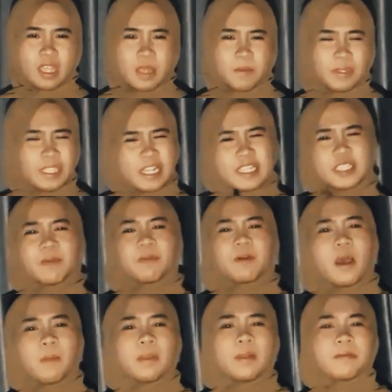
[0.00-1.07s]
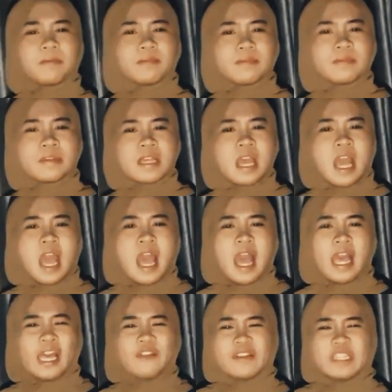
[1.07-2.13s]
But here's the problem.
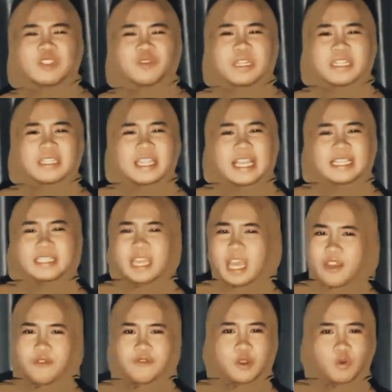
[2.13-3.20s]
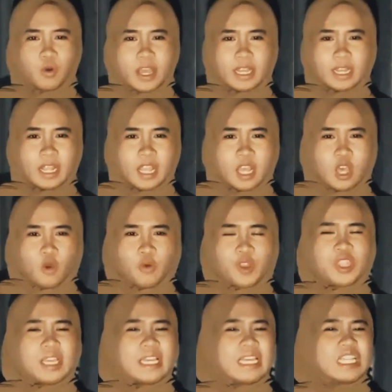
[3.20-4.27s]
Having to connect everyone,
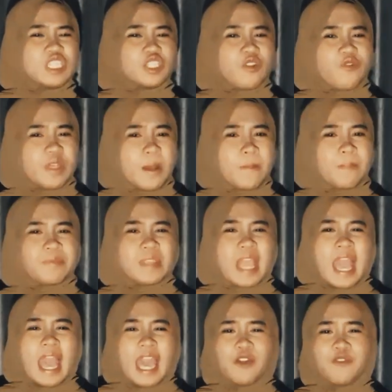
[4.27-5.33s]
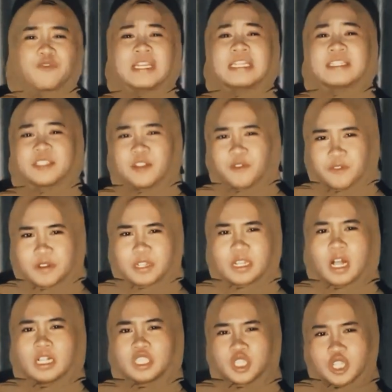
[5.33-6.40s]
with each of them having different
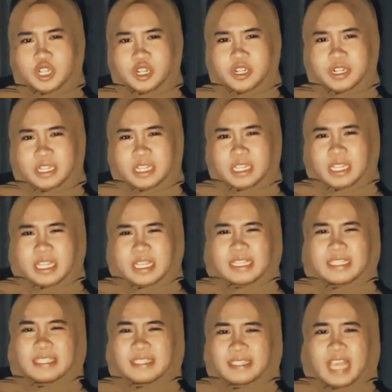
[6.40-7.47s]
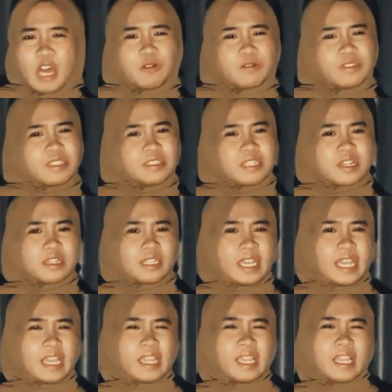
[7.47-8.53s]
culture, sounds
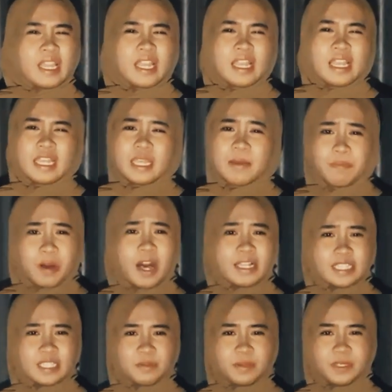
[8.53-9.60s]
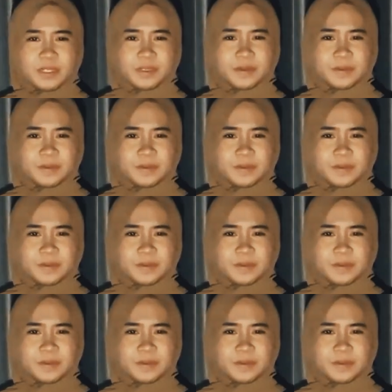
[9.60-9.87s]
nearly impossible.